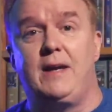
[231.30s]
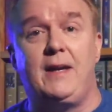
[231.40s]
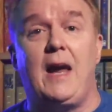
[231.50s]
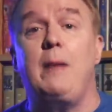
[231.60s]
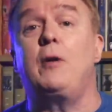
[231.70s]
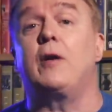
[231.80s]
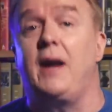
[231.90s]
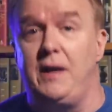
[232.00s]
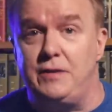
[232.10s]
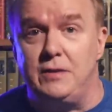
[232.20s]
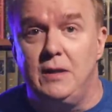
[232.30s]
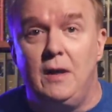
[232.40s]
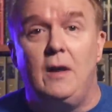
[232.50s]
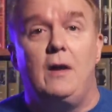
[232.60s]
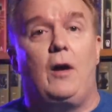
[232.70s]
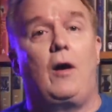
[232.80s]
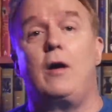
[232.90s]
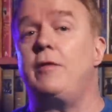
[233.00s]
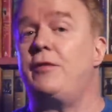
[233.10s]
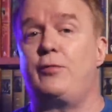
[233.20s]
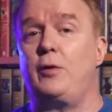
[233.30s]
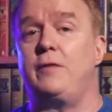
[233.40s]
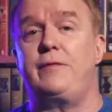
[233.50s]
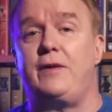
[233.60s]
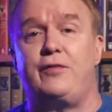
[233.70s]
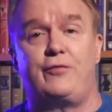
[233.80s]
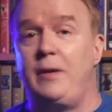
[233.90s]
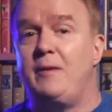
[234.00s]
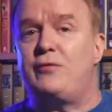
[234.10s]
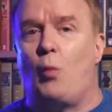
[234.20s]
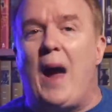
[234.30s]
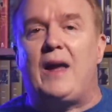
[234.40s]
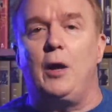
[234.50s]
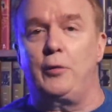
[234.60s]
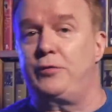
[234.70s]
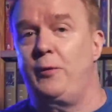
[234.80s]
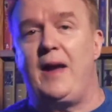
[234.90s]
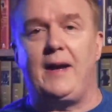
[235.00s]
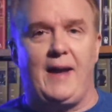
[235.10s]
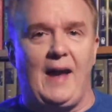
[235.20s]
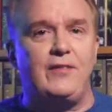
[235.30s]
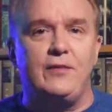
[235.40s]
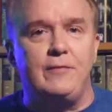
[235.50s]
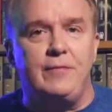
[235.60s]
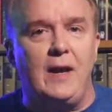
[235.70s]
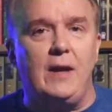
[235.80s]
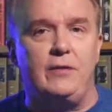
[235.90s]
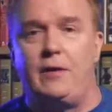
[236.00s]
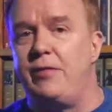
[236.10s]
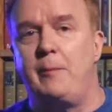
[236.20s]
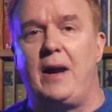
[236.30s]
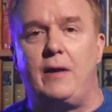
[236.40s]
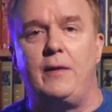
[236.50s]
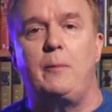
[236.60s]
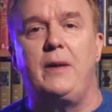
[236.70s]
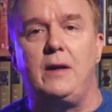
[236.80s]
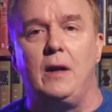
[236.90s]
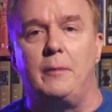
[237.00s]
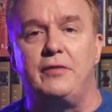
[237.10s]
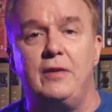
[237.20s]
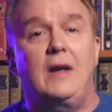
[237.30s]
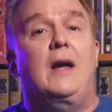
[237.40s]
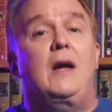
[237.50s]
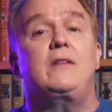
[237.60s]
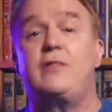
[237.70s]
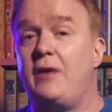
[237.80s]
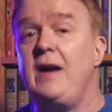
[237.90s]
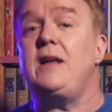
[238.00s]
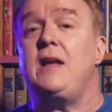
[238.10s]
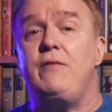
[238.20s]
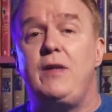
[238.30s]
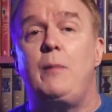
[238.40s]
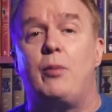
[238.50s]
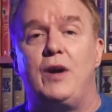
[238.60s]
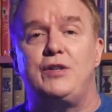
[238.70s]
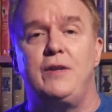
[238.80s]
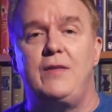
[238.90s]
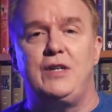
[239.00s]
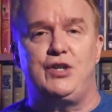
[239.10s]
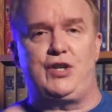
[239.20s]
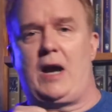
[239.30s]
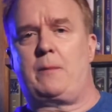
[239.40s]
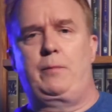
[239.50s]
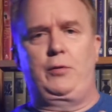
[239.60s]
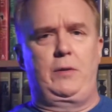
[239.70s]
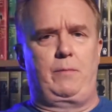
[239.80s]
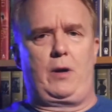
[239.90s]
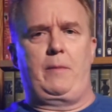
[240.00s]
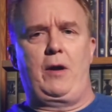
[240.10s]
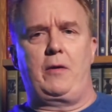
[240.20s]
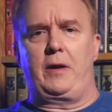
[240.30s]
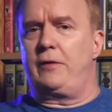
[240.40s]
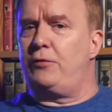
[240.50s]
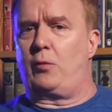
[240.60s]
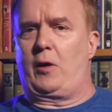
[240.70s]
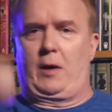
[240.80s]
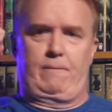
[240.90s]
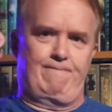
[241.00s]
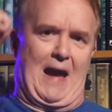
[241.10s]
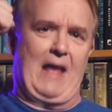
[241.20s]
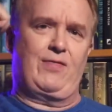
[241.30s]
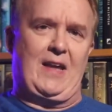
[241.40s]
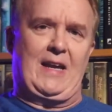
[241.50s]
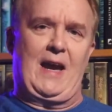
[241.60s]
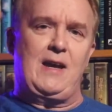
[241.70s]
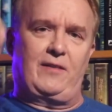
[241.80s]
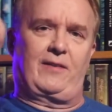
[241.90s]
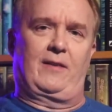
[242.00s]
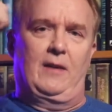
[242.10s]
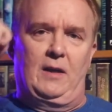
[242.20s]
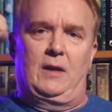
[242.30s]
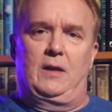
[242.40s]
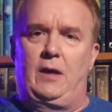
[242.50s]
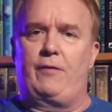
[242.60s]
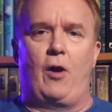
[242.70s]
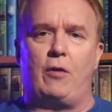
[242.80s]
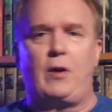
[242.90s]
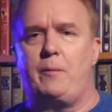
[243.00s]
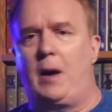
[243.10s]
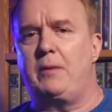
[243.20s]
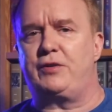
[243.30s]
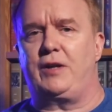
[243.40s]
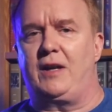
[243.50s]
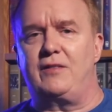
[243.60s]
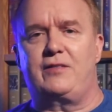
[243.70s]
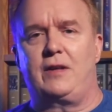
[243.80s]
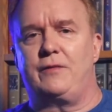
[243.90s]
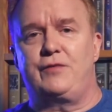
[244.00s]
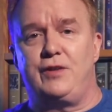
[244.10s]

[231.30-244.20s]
Gamergate, are the sort of extremist wackos who hang Gadsden flags off the back of their pickups, designed to give the impression that jackbooted barbarians were at the gates of horror publishing instead of